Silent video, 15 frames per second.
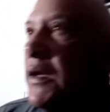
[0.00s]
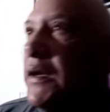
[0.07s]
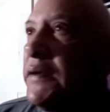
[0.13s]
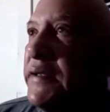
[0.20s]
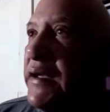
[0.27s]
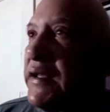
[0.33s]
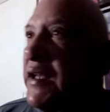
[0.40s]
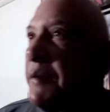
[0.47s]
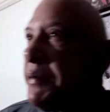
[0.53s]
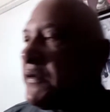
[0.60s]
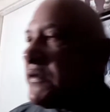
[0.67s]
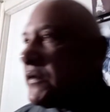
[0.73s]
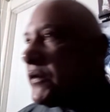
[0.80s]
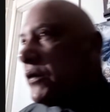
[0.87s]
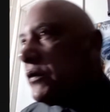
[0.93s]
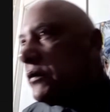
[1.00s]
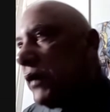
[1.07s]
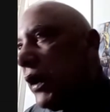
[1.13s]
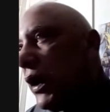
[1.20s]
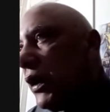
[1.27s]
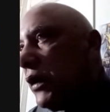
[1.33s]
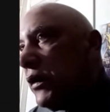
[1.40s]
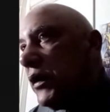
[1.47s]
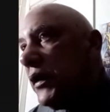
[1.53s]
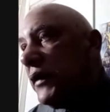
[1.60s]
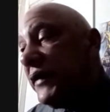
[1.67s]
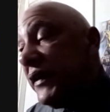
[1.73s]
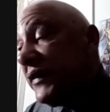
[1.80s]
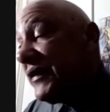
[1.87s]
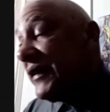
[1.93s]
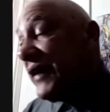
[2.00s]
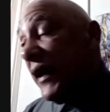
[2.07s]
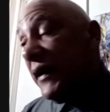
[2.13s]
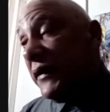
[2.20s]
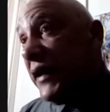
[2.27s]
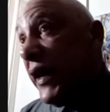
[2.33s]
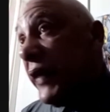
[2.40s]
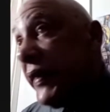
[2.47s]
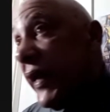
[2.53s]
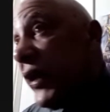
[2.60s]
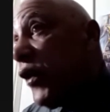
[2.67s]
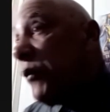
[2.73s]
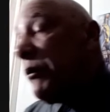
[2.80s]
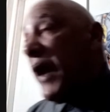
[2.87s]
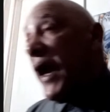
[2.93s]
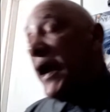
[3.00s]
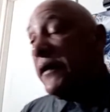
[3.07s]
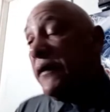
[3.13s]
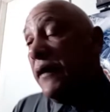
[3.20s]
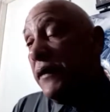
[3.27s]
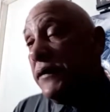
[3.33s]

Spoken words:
The Clippers, uh, the guy they go back.